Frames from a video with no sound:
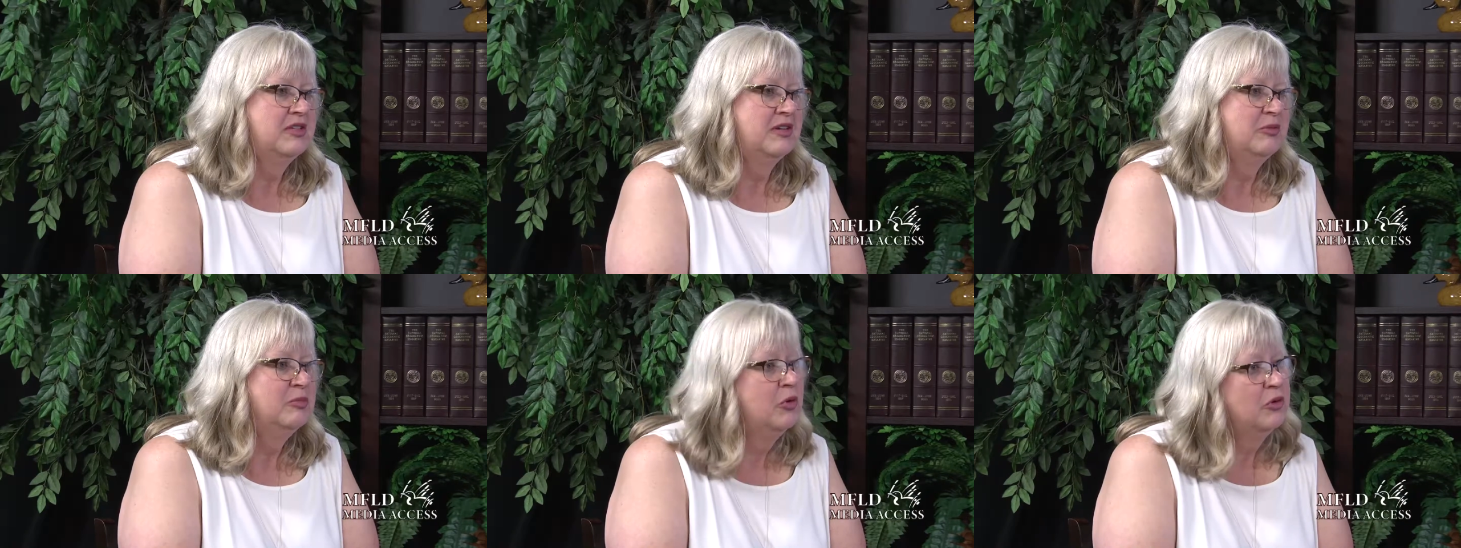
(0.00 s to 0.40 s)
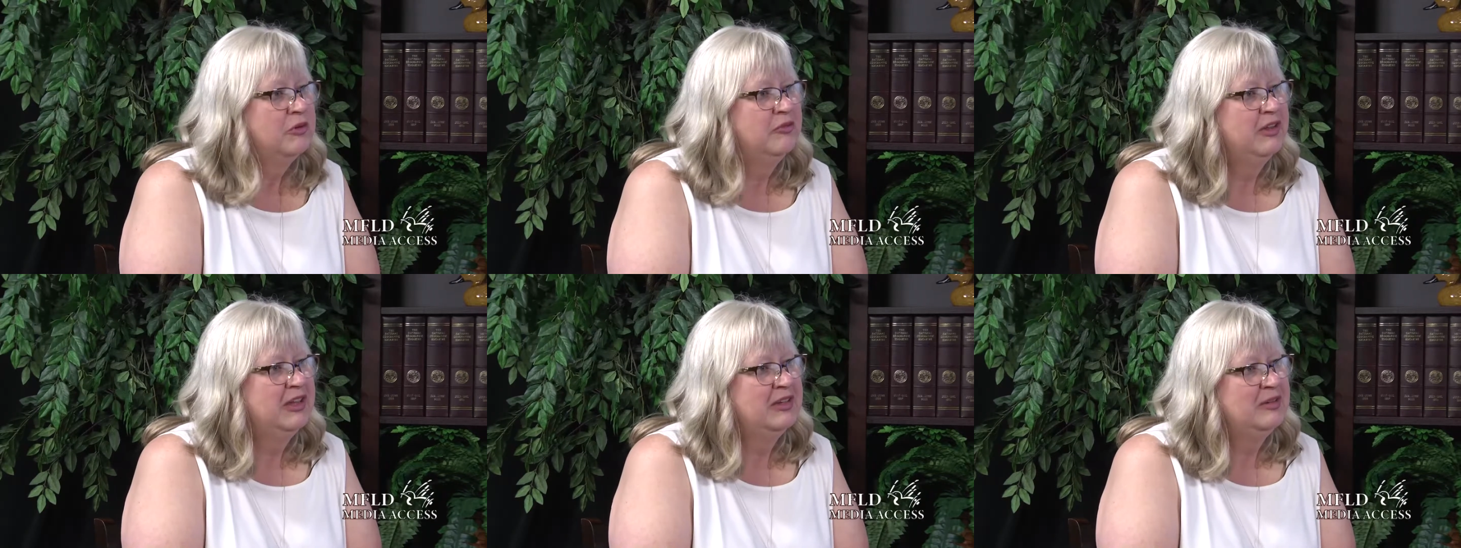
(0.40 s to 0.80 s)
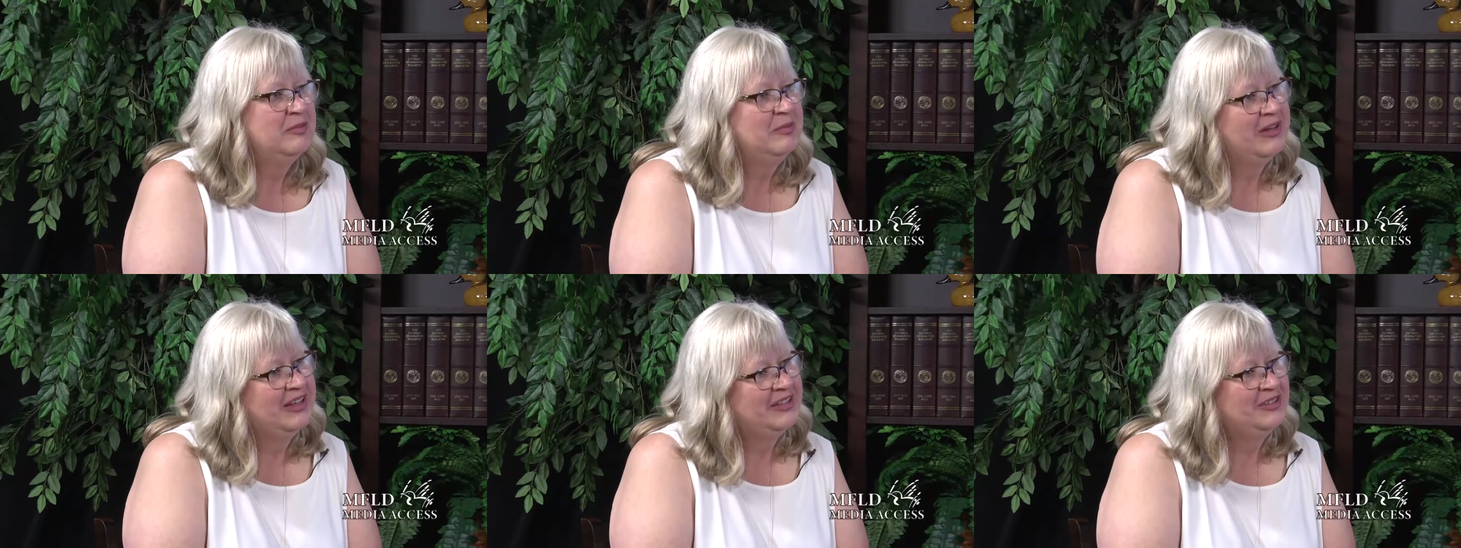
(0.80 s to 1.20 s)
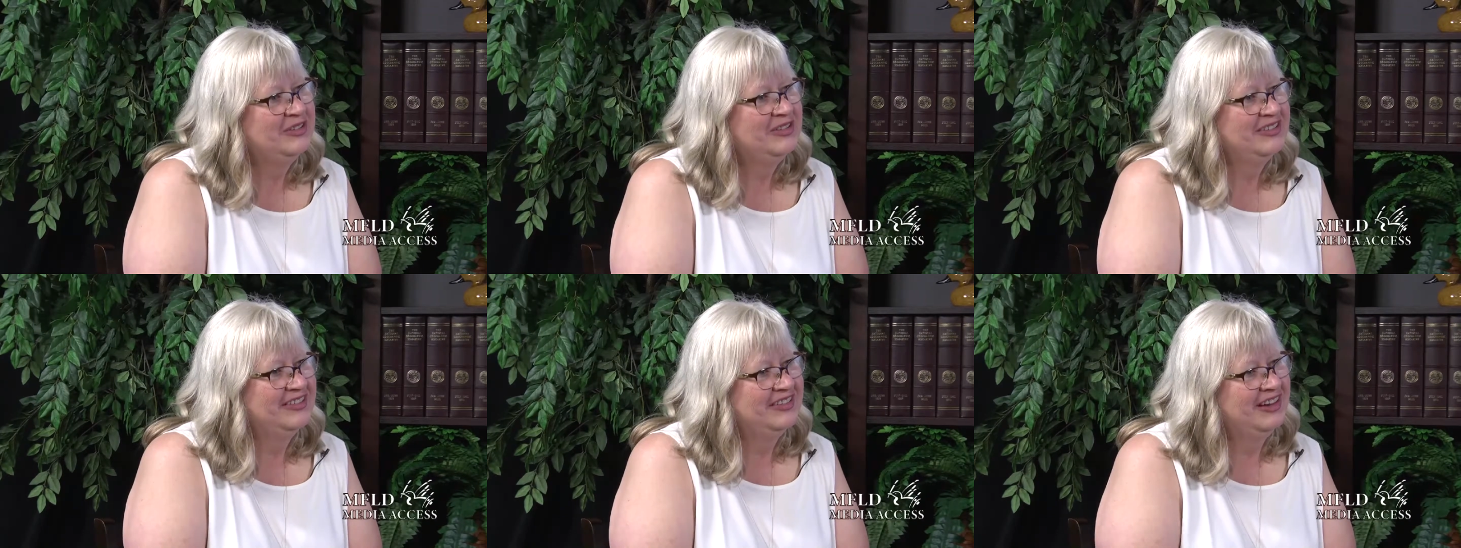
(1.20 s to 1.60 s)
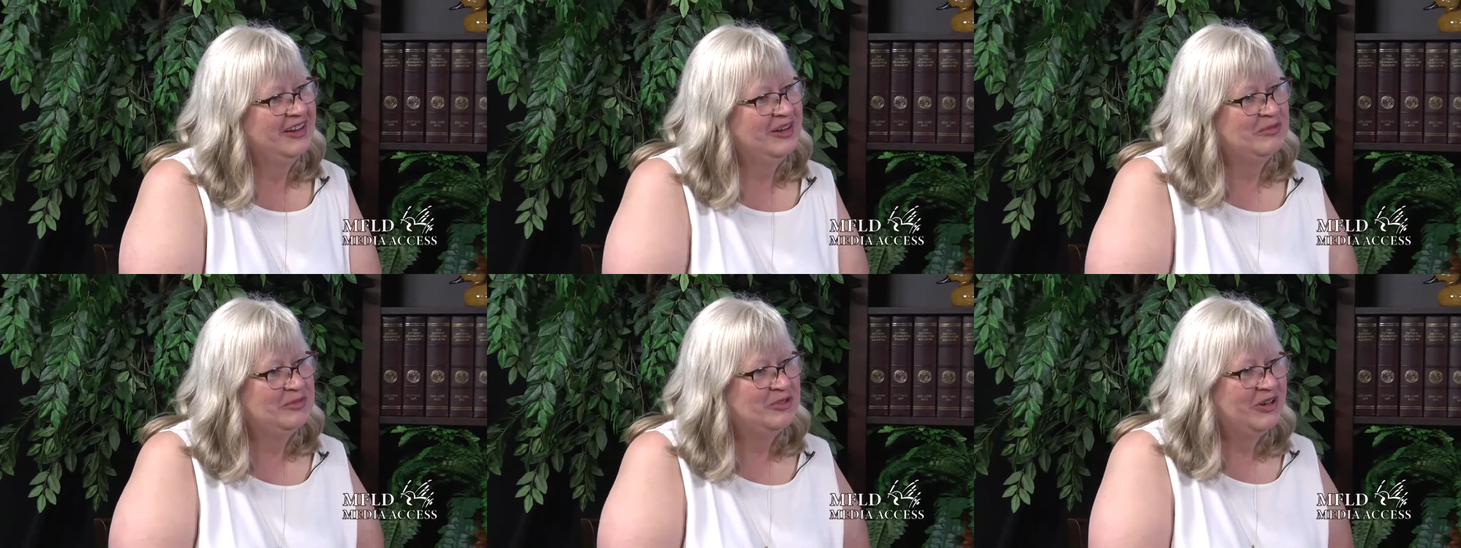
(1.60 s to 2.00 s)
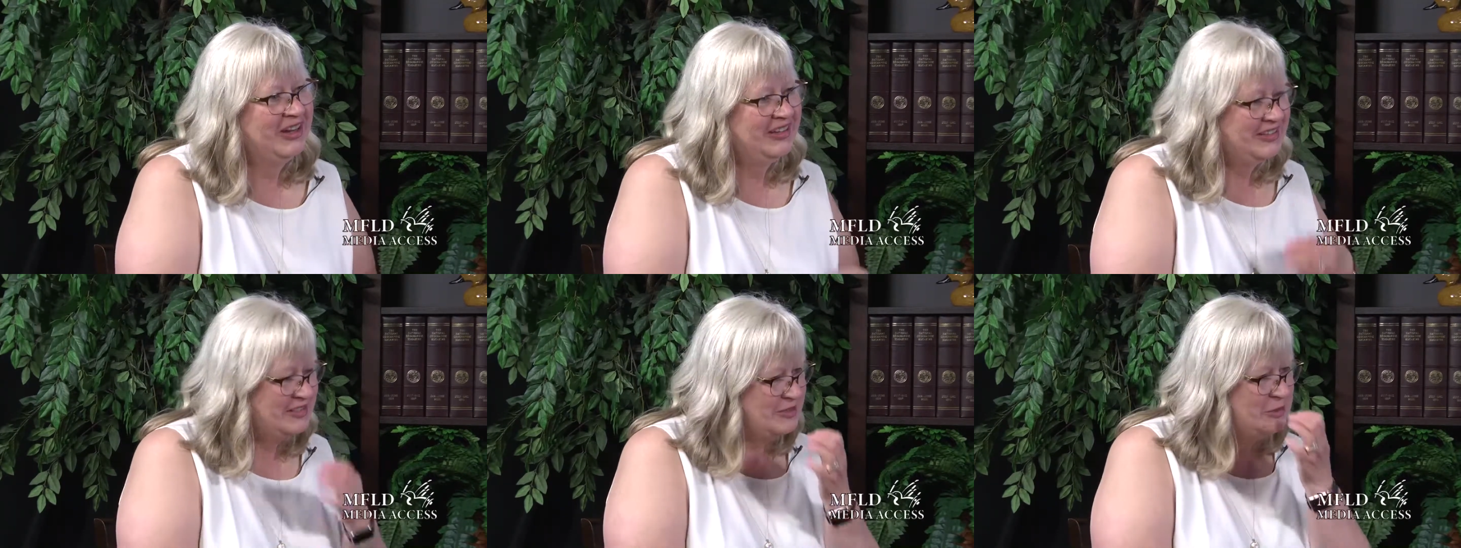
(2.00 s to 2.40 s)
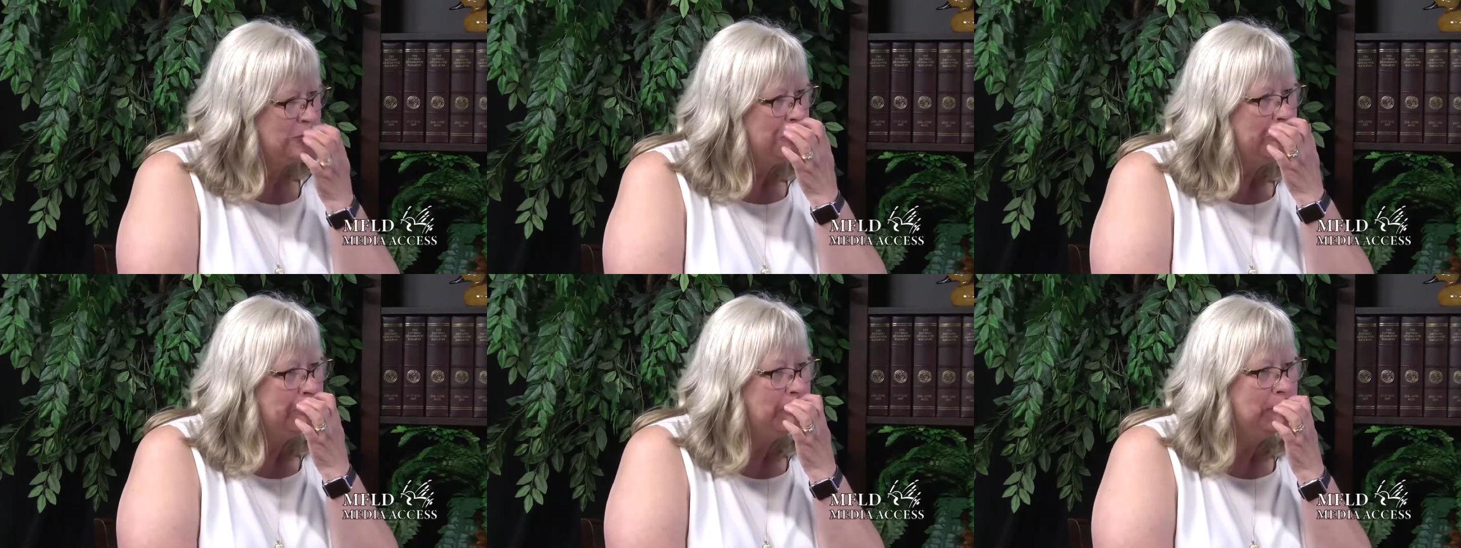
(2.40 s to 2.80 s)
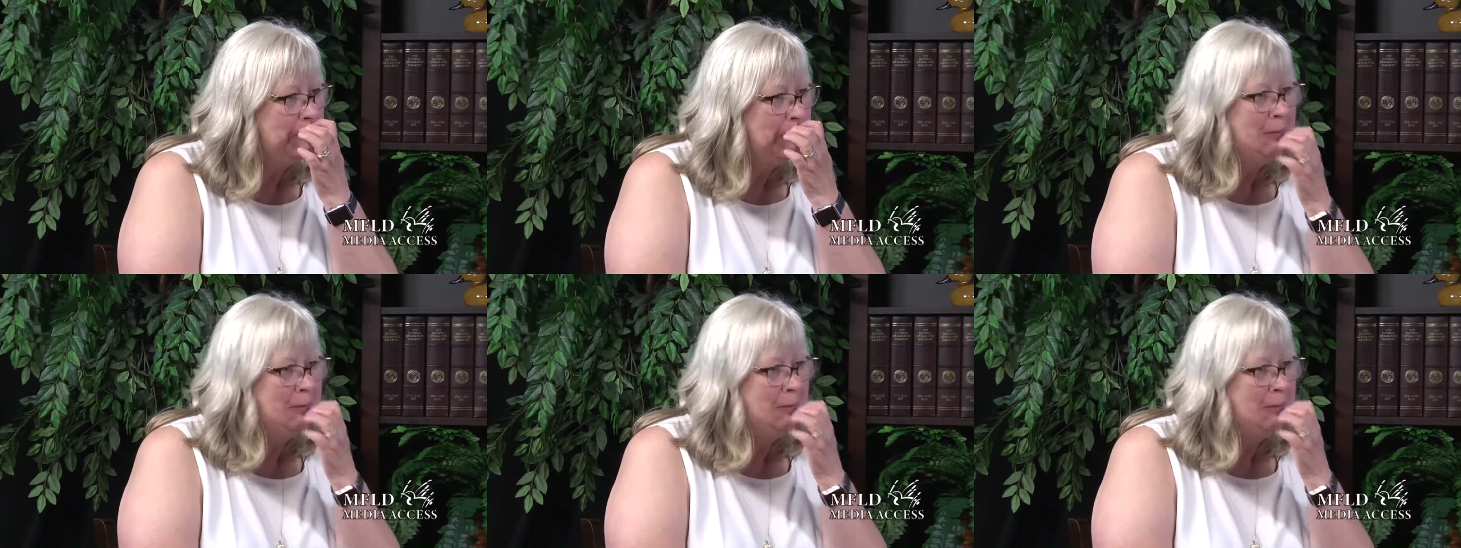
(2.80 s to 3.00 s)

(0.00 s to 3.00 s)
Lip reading: are motivated by trying to